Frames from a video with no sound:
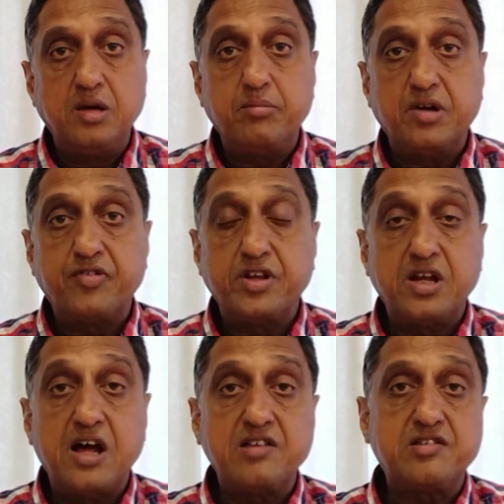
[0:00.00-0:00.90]
but for the
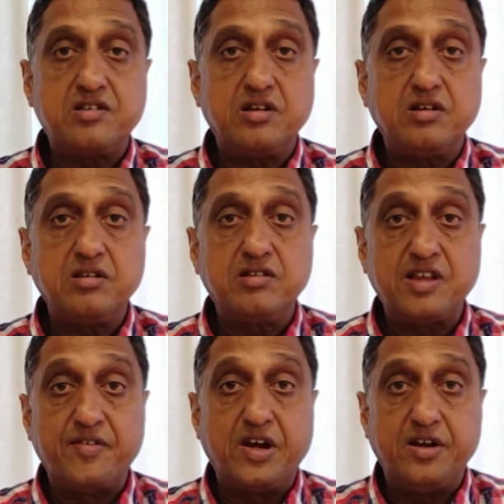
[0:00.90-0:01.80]
last
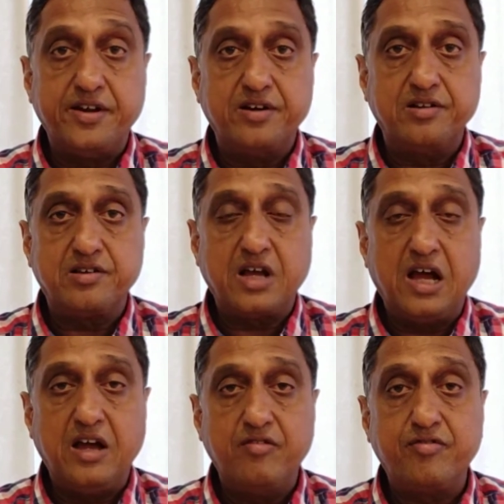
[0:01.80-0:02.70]
several years, I
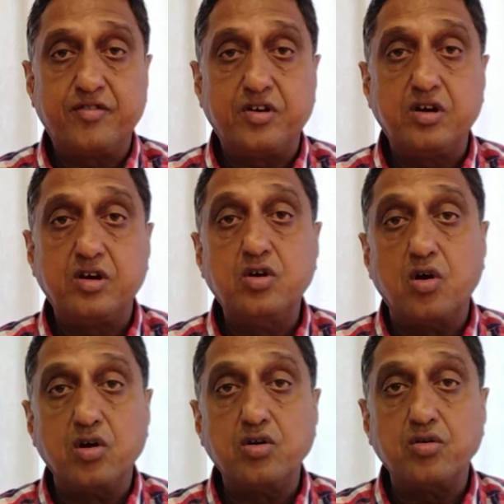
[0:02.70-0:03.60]
have
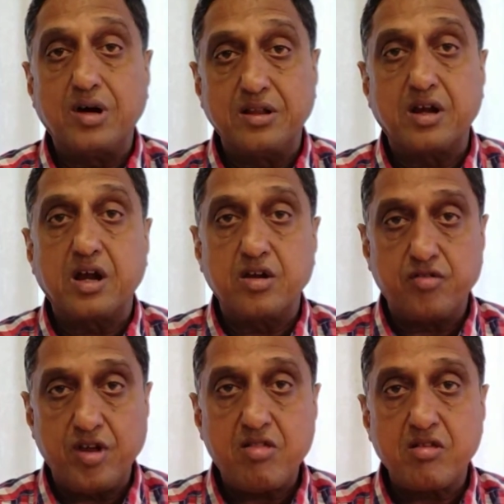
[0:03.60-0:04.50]
gone to other
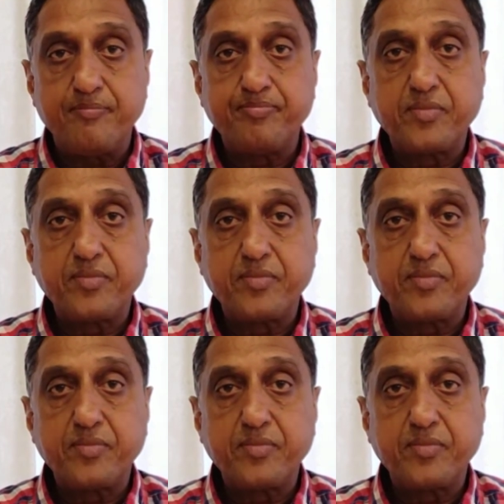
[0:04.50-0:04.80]
countries.